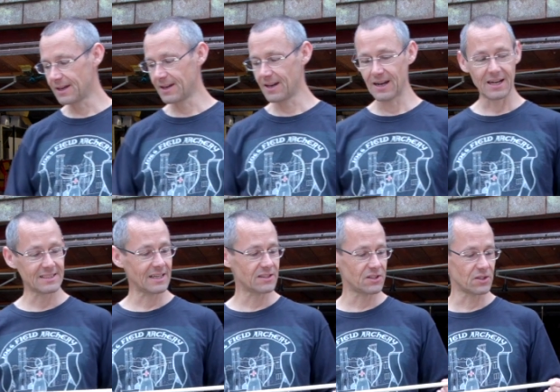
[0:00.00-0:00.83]
I
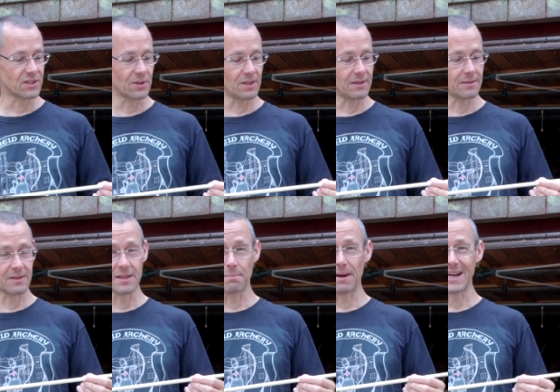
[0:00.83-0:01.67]
tend to just do the
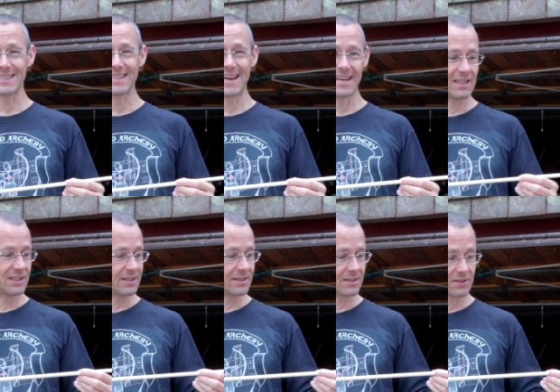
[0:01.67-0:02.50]
back 10
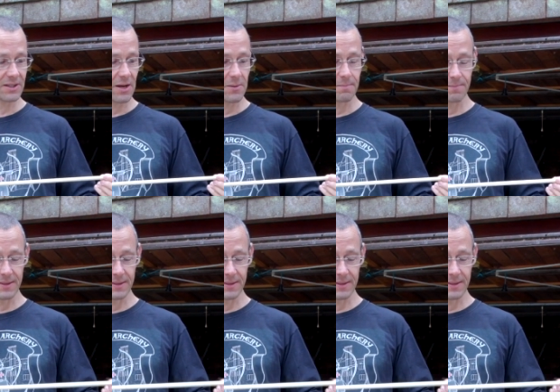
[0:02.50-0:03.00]
inches or so.